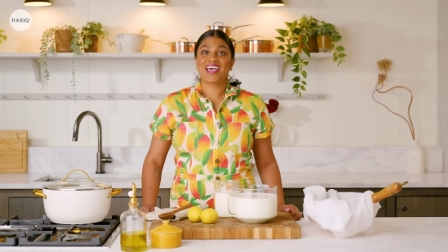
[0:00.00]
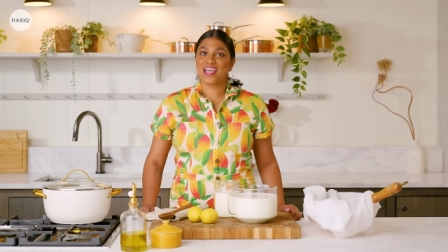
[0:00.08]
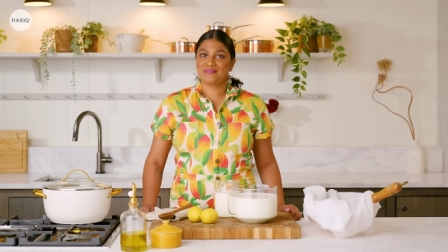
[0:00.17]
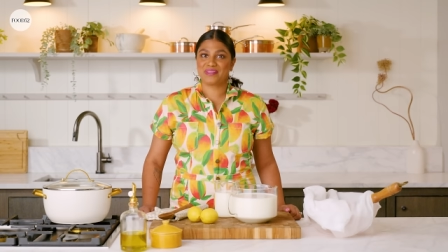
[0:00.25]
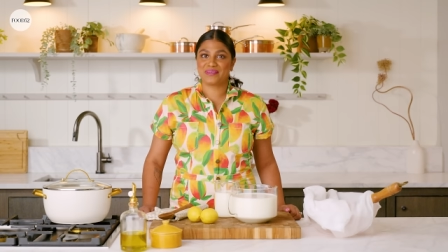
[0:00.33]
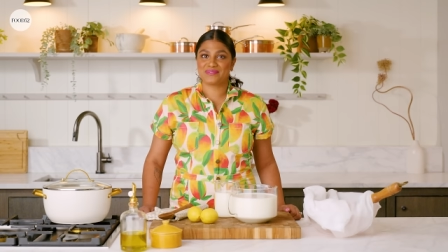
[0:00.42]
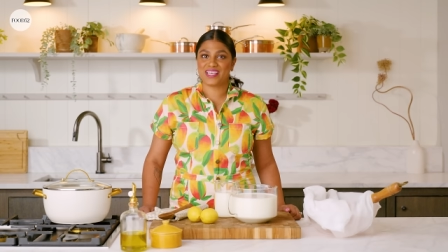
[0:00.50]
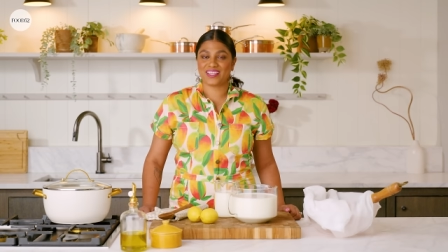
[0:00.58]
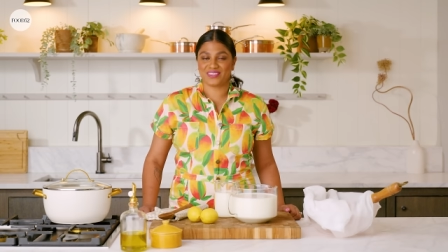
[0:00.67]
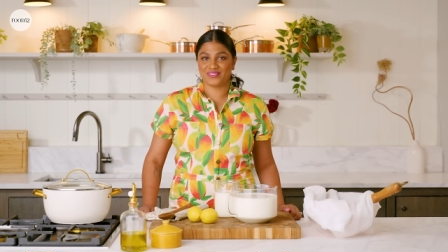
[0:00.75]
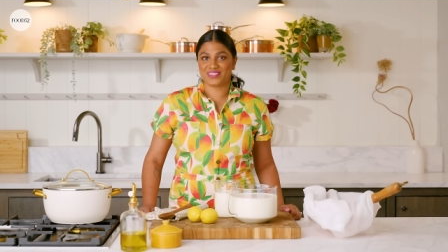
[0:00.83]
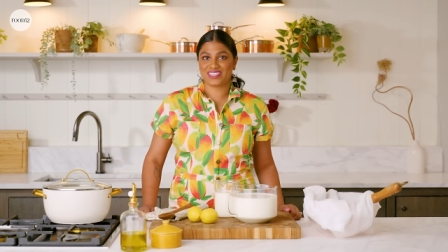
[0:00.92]
Hi, my name is
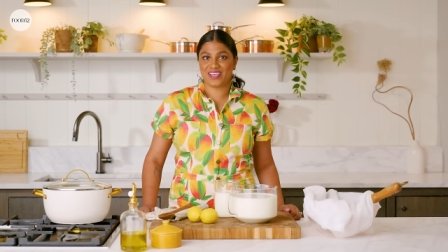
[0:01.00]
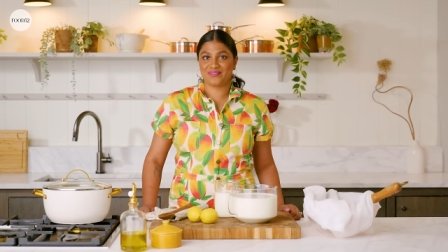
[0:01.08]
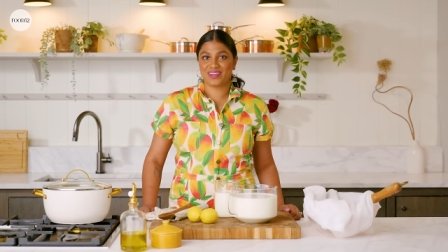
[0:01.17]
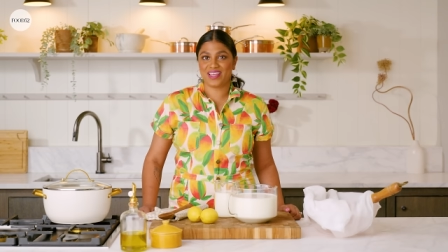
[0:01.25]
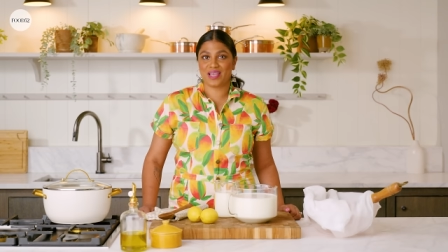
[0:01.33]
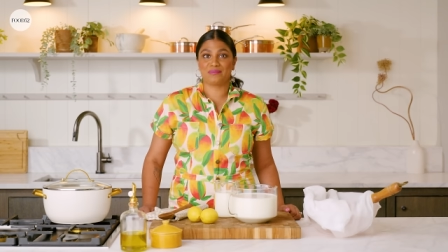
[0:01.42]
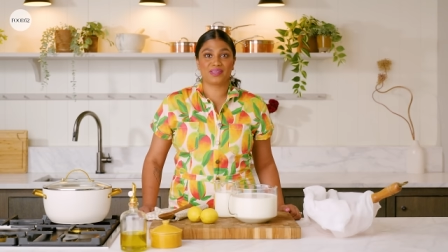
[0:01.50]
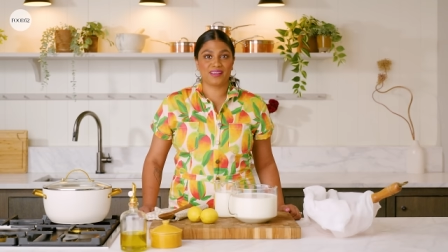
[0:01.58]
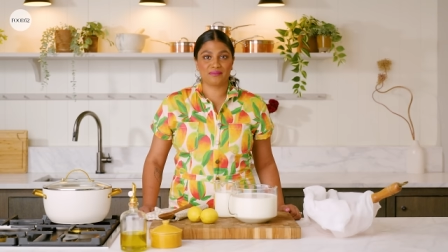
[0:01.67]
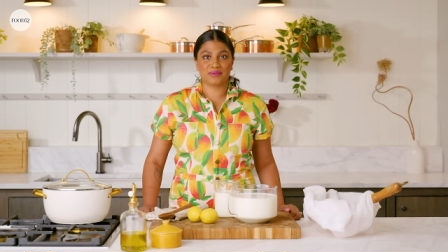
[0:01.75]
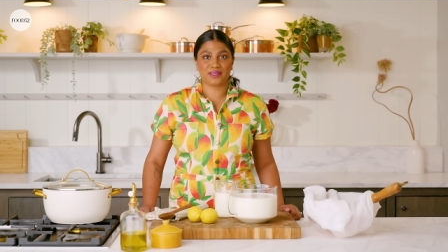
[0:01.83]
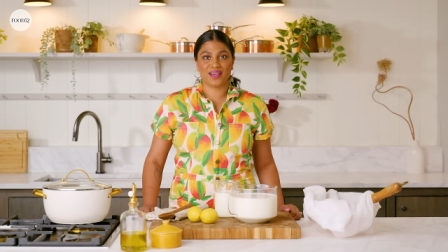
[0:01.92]
Hetal Vasavada. I'm a
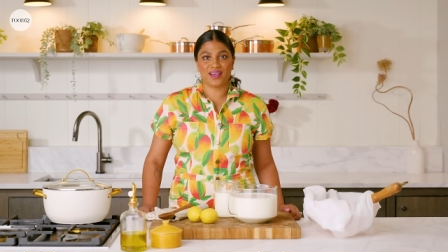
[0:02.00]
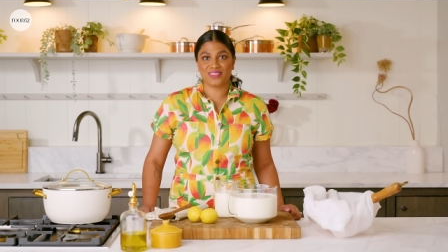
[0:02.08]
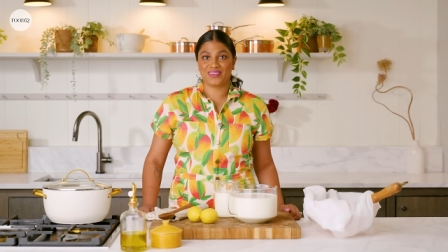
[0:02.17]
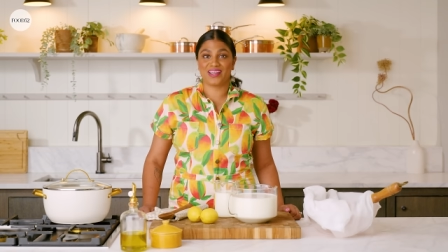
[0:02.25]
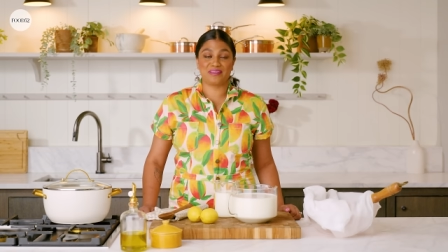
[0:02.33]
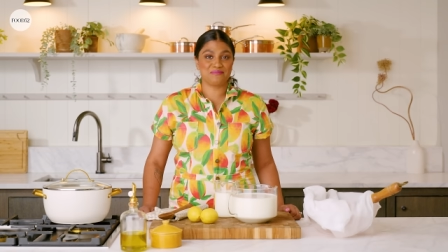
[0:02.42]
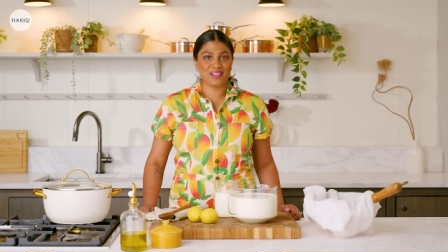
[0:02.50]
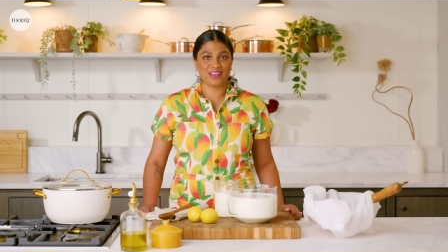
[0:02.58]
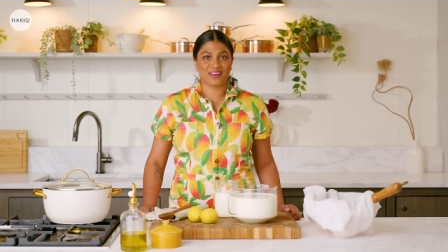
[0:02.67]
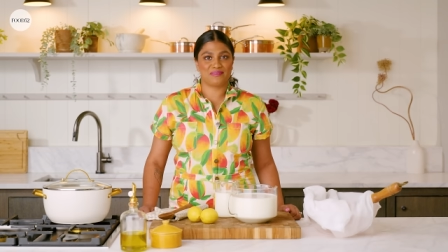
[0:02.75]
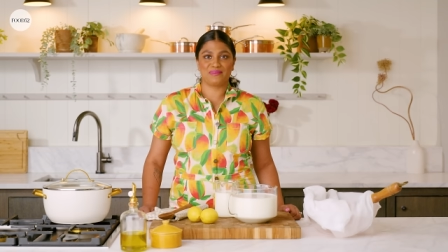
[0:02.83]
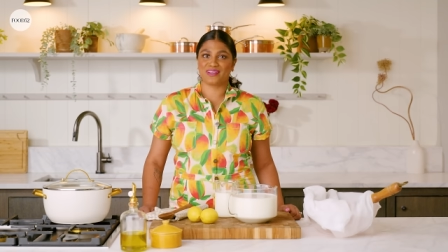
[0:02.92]
cookbook author and
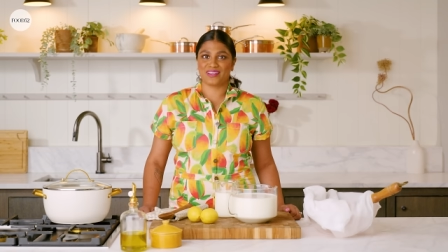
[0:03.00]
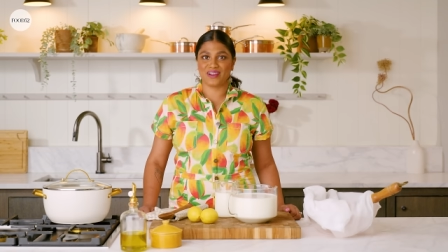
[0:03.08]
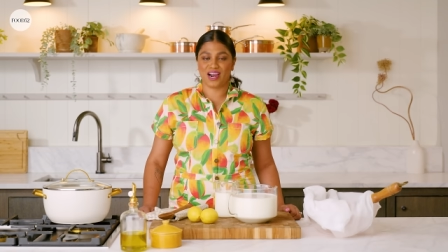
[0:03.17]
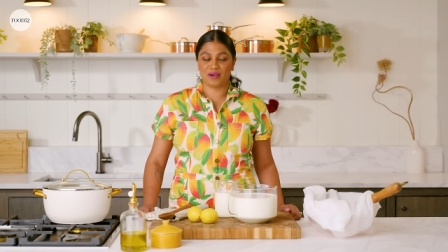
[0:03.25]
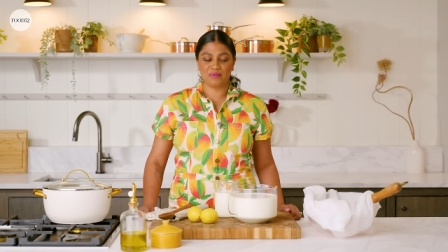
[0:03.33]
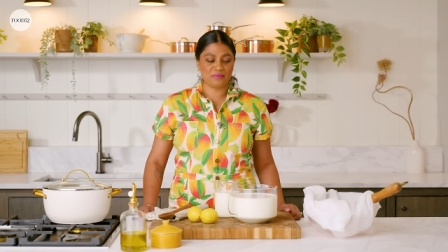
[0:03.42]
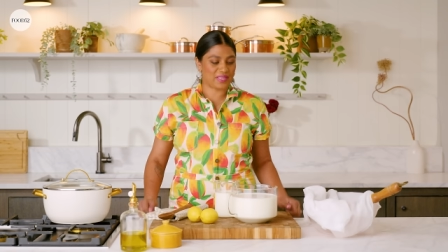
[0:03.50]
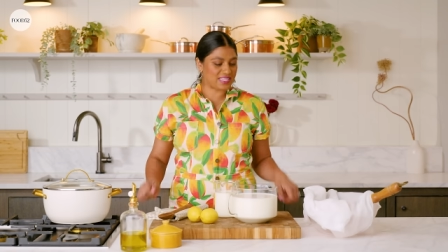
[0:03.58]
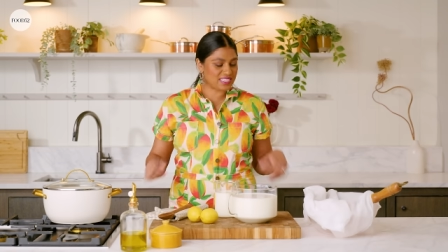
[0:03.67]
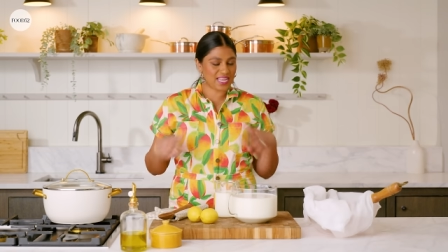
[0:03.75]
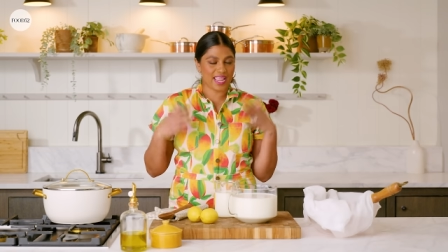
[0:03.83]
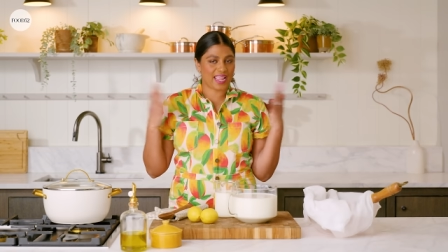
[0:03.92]
blogger at Milk and Cardamom,
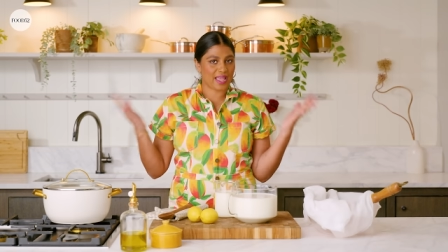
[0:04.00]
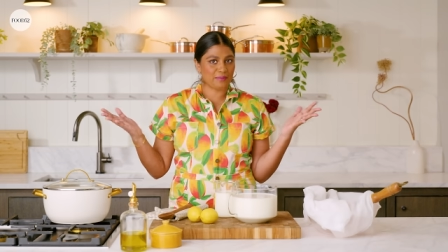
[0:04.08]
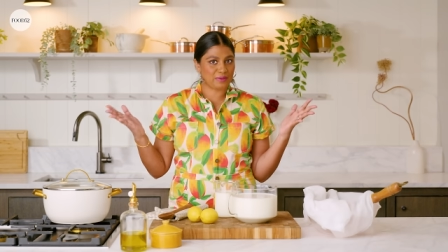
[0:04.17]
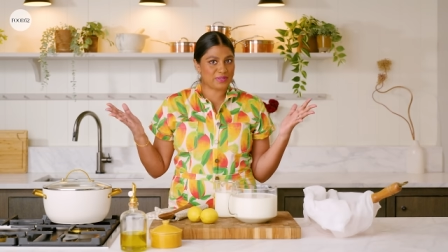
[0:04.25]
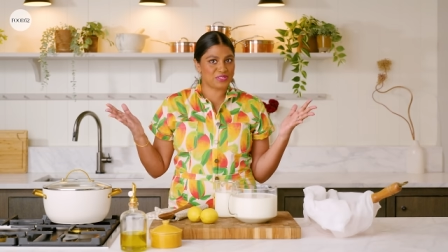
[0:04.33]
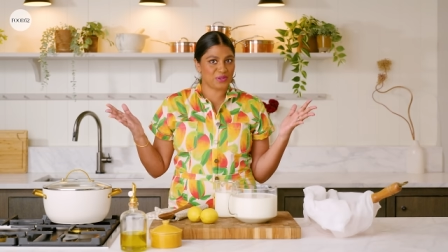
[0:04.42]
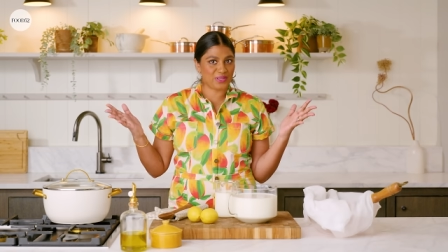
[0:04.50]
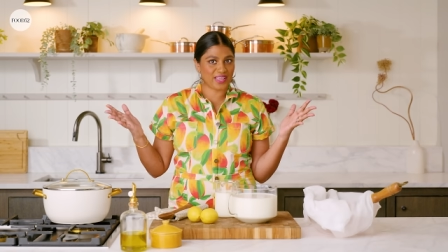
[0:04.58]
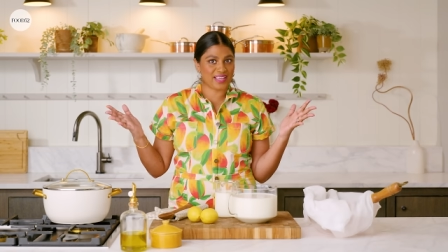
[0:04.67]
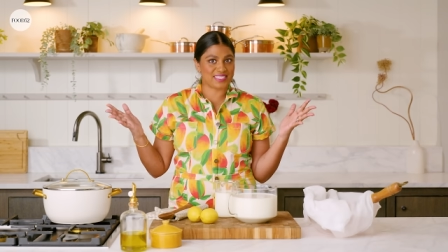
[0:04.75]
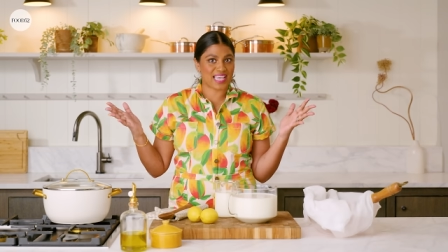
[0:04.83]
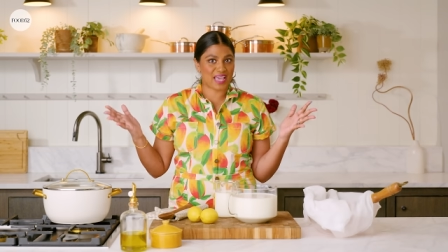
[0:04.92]
and today I'm going to be showing you
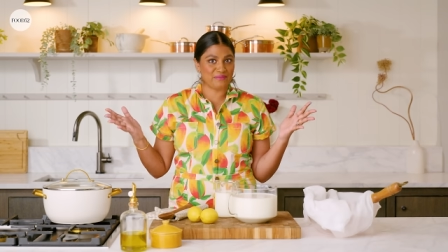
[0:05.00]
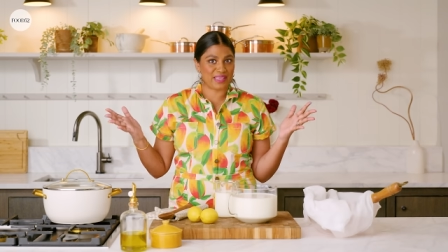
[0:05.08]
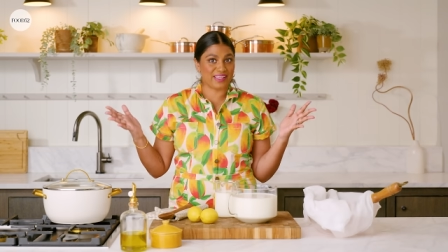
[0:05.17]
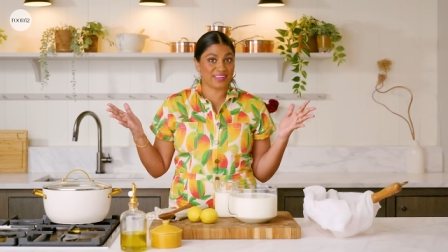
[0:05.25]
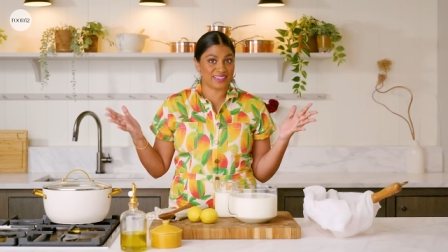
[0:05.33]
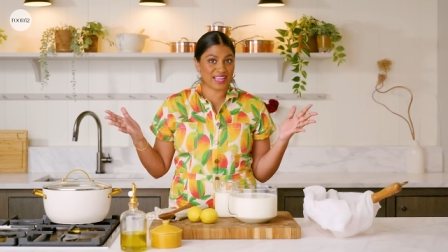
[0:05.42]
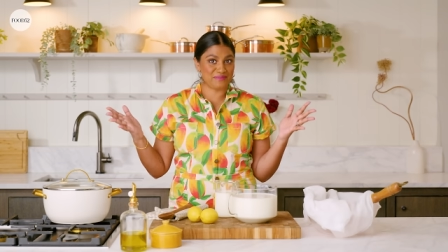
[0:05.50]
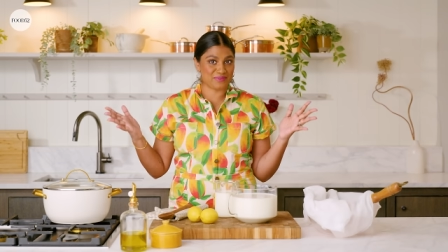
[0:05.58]
guys how to make Kadai